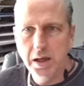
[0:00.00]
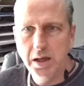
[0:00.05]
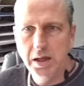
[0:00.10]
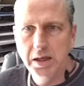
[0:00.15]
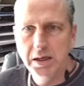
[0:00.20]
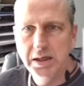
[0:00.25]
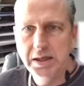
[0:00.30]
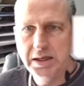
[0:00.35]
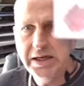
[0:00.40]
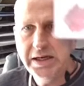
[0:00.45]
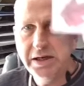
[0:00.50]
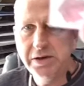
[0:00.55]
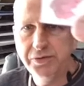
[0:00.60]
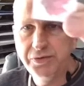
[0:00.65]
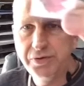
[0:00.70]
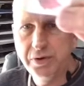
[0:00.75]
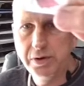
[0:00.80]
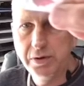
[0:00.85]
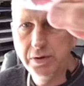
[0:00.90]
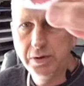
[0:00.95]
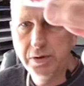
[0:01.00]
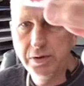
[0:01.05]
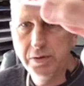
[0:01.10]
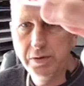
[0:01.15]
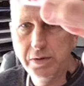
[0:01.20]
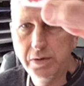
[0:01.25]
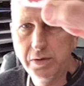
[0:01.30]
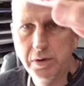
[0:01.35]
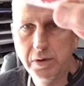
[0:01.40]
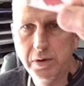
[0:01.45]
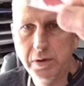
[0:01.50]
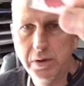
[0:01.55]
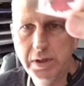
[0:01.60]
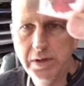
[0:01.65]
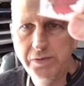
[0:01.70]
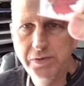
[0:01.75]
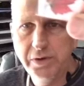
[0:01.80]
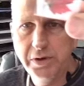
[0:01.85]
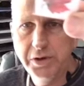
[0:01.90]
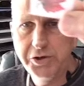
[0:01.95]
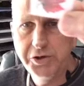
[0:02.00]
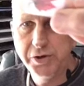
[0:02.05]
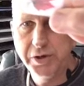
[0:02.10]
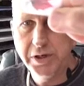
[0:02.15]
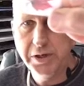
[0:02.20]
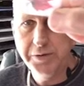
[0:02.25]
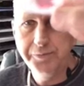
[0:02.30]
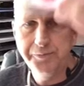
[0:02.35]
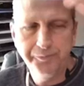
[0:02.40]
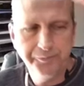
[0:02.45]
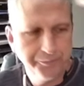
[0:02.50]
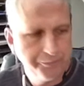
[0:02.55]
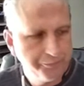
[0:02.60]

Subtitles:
A leaf. Leaf on a tree.